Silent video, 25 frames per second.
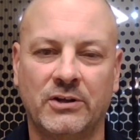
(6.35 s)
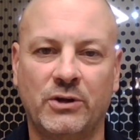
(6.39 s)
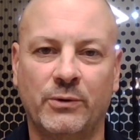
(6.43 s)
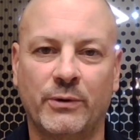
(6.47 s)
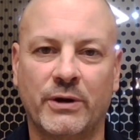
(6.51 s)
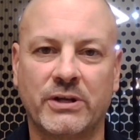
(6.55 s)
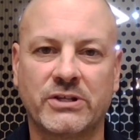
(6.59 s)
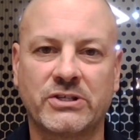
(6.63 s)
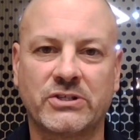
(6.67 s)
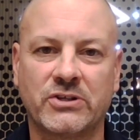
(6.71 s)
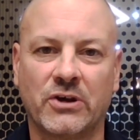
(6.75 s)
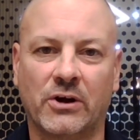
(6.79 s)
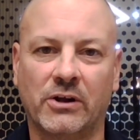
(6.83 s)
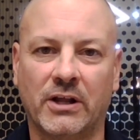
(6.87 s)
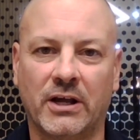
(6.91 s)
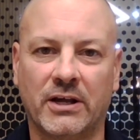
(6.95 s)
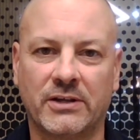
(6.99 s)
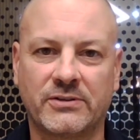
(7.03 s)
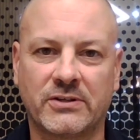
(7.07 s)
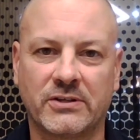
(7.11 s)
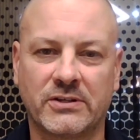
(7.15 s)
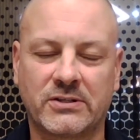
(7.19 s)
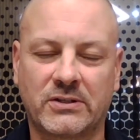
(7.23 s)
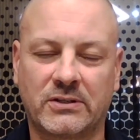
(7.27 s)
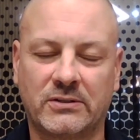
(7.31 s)
US
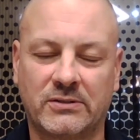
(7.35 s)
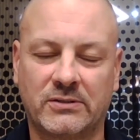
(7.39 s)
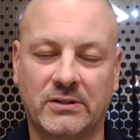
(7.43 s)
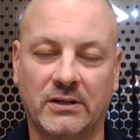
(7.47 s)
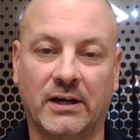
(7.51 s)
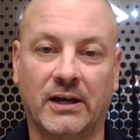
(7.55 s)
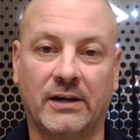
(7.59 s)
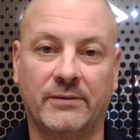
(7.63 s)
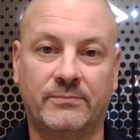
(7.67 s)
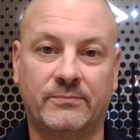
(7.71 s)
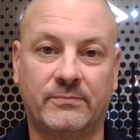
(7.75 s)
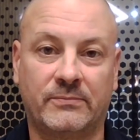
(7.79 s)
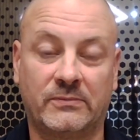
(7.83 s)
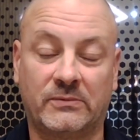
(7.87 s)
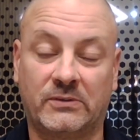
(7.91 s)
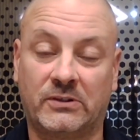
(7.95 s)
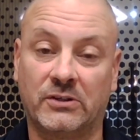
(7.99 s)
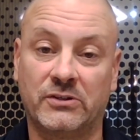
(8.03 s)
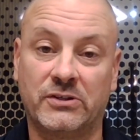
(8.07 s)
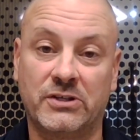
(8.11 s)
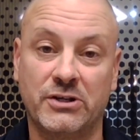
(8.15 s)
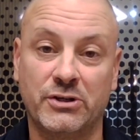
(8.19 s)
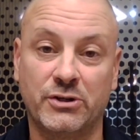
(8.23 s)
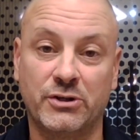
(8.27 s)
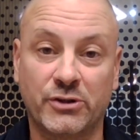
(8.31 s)
dollar does uh,
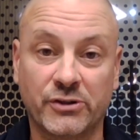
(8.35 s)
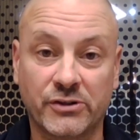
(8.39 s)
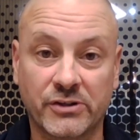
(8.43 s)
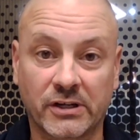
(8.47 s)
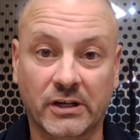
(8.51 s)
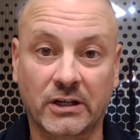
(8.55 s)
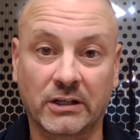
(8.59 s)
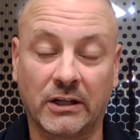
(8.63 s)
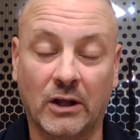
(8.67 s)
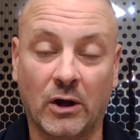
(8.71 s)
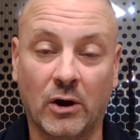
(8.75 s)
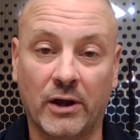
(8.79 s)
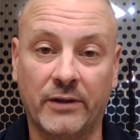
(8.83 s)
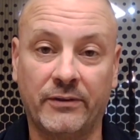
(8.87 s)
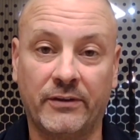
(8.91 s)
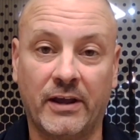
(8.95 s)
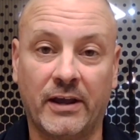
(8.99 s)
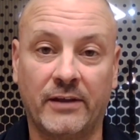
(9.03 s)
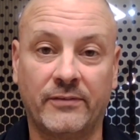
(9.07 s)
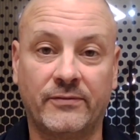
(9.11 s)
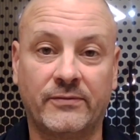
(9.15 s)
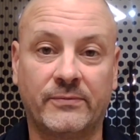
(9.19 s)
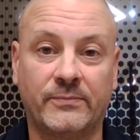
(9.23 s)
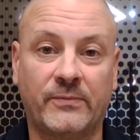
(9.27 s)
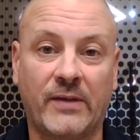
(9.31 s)
continue to decline
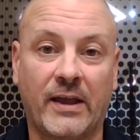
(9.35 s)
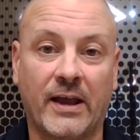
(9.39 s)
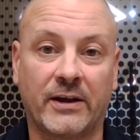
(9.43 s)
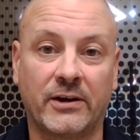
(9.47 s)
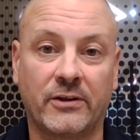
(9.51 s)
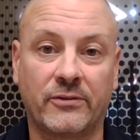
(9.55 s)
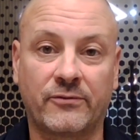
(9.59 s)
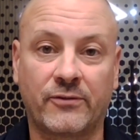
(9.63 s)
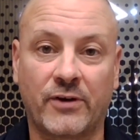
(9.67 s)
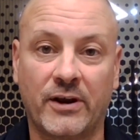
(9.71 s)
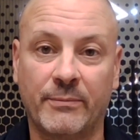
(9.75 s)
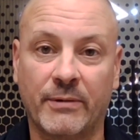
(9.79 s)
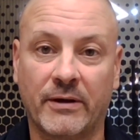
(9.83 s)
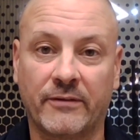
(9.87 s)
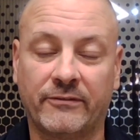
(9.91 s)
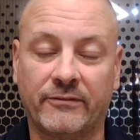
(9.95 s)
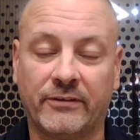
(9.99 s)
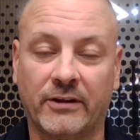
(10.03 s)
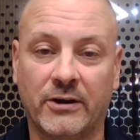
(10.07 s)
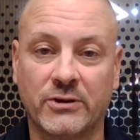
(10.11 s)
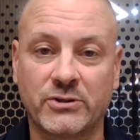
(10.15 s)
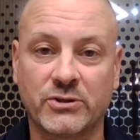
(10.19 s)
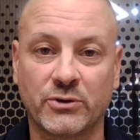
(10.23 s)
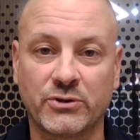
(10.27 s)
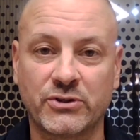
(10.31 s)
there down to three
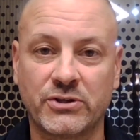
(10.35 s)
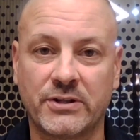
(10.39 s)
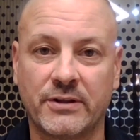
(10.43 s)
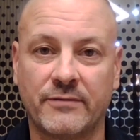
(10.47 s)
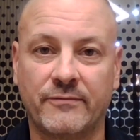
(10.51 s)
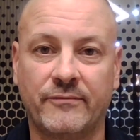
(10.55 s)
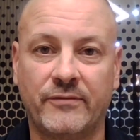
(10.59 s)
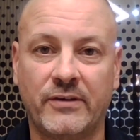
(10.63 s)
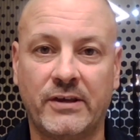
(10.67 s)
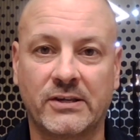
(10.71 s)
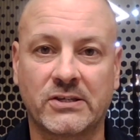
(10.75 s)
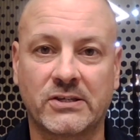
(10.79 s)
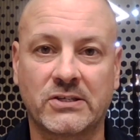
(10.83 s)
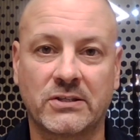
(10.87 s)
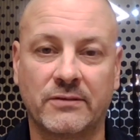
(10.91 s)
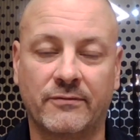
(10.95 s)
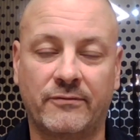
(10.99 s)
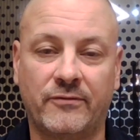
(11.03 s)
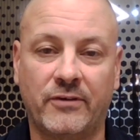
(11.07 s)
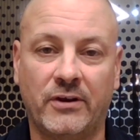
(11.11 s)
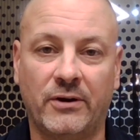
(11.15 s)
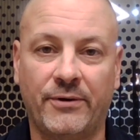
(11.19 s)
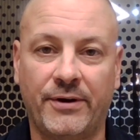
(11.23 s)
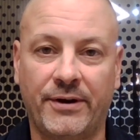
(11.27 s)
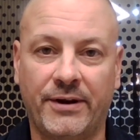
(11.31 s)
month lows. Also the VIX, the
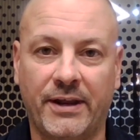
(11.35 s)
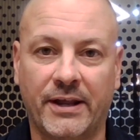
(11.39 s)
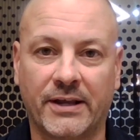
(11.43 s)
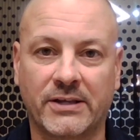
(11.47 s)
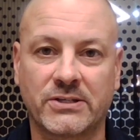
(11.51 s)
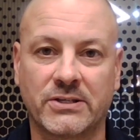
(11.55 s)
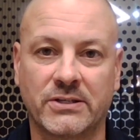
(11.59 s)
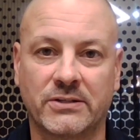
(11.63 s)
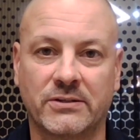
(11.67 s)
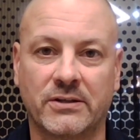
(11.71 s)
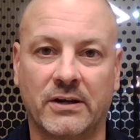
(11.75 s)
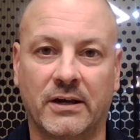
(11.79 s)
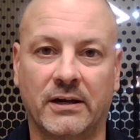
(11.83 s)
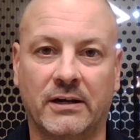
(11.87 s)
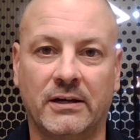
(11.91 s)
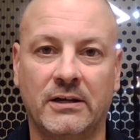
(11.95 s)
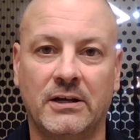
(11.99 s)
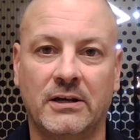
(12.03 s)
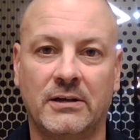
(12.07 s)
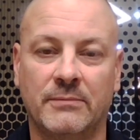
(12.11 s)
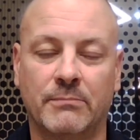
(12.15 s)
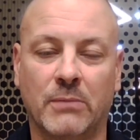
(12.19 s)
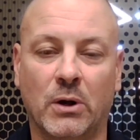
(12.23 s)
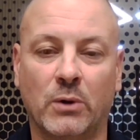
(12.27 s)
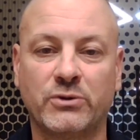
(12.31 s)
fear index, the
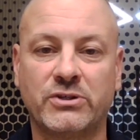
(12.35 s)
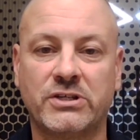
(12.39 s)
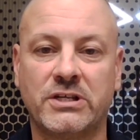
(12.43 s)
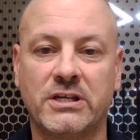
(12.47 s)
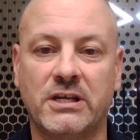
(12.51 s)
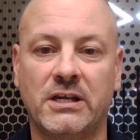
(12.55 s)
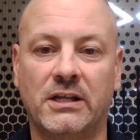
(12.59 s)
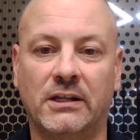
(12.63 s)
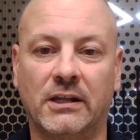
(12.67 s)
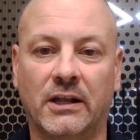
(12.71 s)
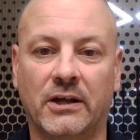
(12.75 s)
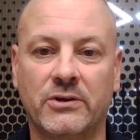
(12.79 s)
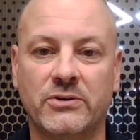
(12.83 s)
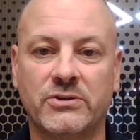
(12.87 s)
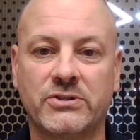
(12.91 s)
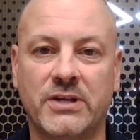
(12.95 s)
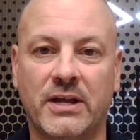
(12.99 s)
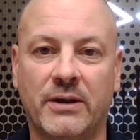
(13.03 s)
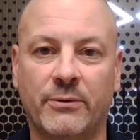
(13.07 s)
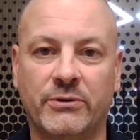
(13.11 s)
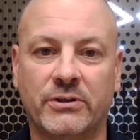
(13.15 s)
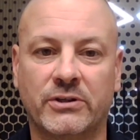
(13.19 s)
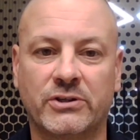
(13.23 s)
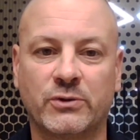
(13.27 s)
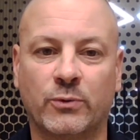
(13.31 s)
multi year lows
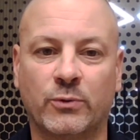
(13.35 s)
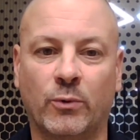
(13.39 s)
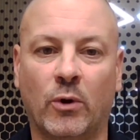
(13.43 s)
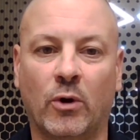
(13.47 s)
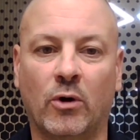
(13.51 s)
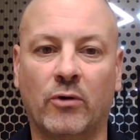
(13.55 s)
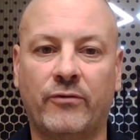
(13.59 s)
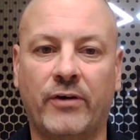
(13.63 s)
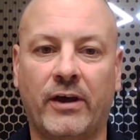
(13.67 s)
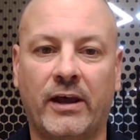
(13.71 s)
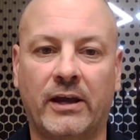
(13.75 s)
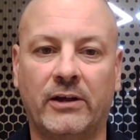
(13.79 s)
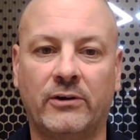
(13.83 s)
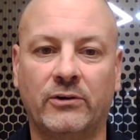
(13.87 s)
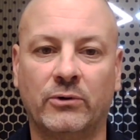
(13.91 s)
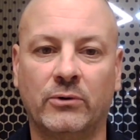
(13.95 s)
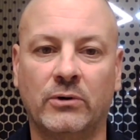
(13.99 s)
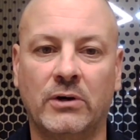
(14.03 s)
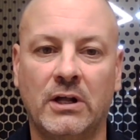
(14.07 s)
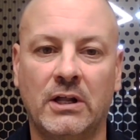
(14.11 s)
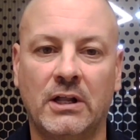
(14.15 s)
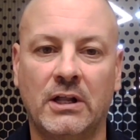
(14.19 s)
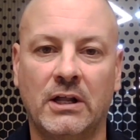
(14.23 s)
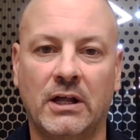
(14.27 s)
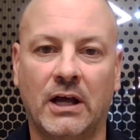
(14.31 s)
there with a 12
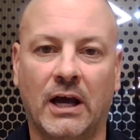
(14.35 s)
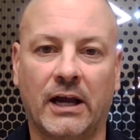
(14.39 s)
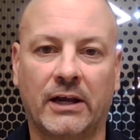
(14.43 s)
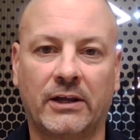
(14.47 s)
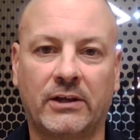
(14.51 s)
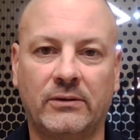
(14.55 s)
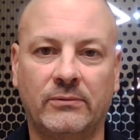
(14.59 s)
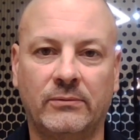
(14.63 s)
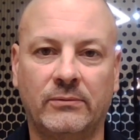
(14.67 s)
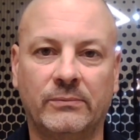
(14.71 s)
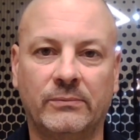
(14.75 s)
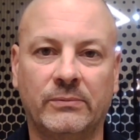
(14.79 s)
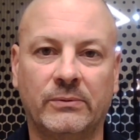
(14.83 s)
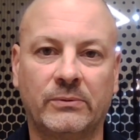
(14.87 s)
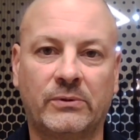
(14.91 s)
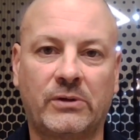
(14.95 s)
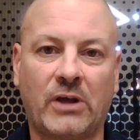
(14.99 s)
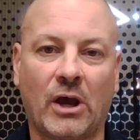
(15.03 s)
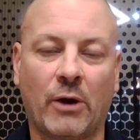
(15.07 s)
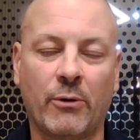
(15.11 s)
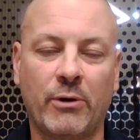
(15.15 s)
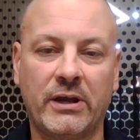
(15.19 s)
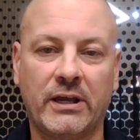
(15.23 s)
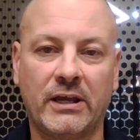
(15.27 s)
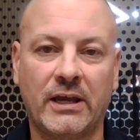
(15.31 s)
handle. Uh,
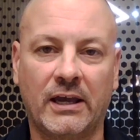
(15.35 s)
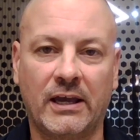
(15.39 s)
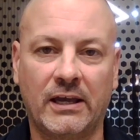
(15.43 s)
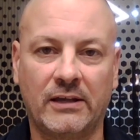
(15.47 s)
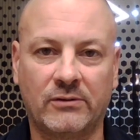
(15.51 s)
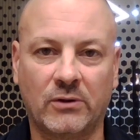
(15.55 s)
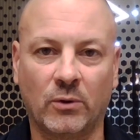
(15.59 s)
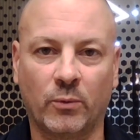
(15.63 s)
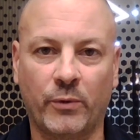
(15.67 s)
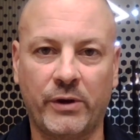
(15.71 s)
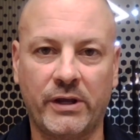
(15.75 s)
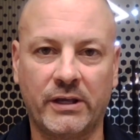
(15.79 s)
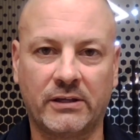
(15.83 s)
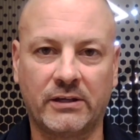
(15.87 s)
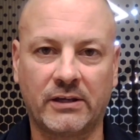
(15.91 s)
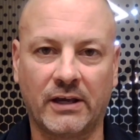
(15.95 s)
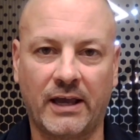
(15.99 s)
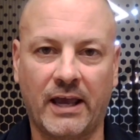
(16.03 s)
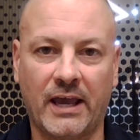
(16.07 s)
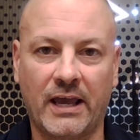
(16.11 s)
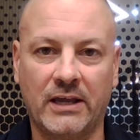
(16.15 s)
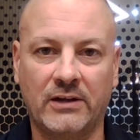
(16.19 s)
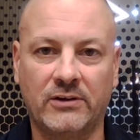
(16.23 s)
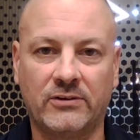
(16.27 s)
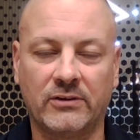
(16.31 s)
going ahead the week
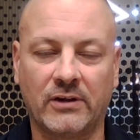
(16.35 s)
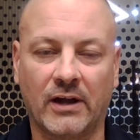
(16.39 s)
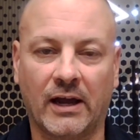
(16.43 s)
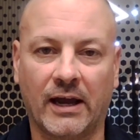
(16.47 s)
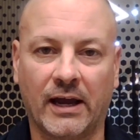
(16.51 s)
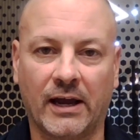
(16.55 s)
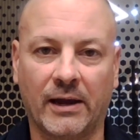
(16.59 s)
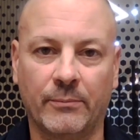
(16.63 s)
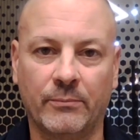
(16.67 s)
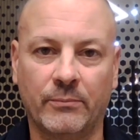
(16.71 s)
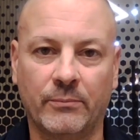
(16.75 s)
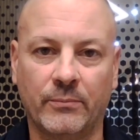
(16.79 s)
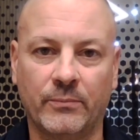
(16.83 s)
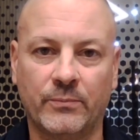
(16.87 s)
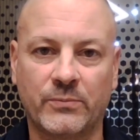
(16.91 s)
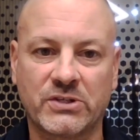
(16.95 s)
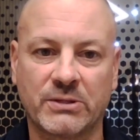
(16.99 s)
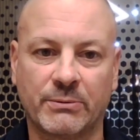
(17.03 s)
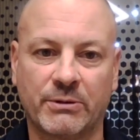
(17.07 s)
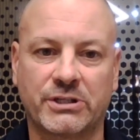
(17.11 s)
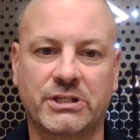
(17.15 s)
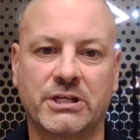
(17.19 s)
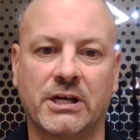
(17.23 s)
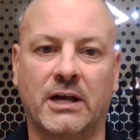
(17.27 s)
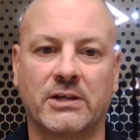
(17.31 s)
ahead, um,
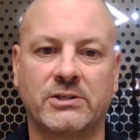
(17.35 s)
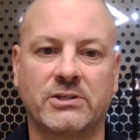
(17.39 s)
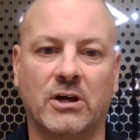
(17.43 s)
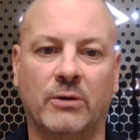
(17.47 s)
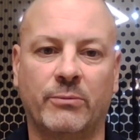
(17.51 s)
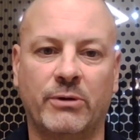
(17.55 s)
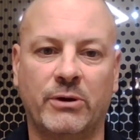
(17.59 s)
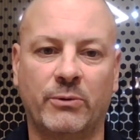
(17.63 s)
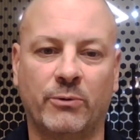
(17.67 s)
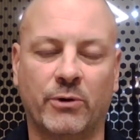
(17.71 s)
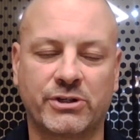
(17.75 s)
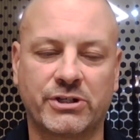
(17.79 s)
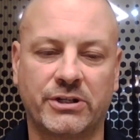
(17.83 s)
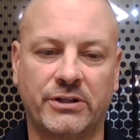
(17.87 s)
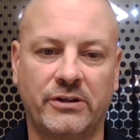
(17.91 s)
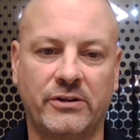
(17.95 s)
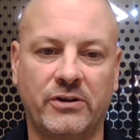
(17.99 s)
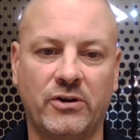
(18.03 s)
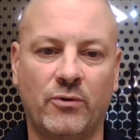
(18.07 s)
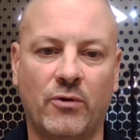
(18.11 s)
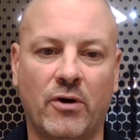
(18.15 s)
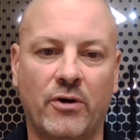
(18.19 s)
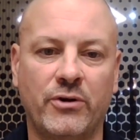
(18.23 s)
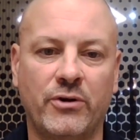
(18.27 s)
some of the charts I'll be watching, the Euro